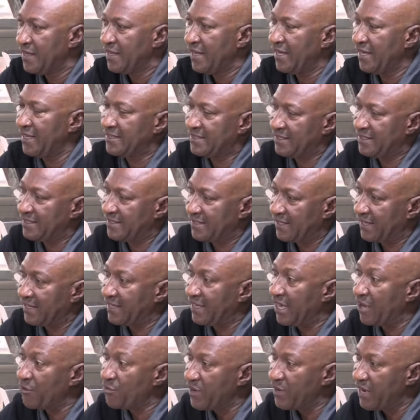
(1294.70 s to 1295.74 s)
It is a
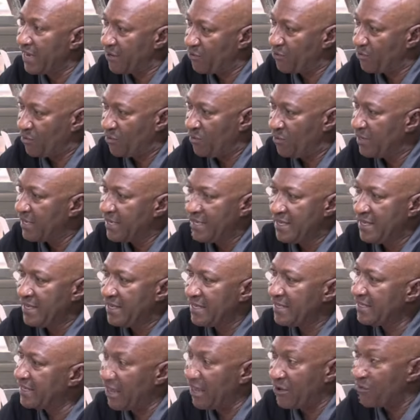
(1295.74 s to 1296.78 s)
ye we know.
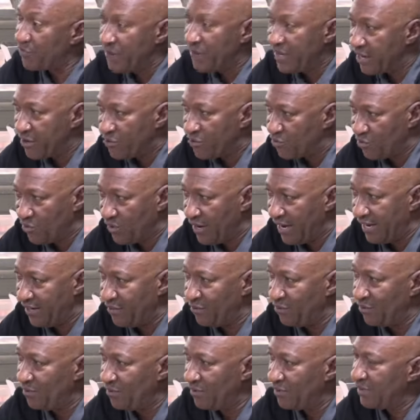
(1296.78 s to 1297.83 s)
Ye we are
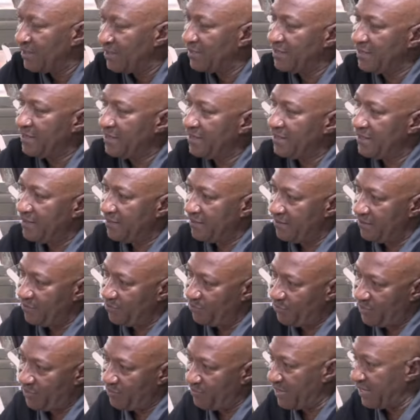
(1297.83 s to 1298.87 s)
crano.
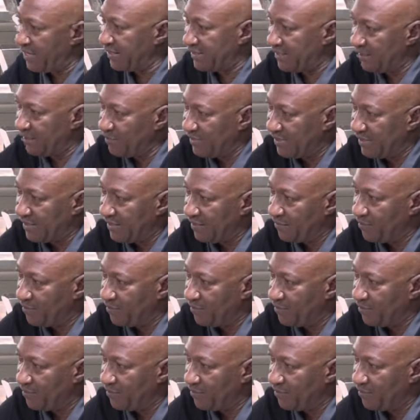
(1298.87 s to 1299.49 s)
Premier teams.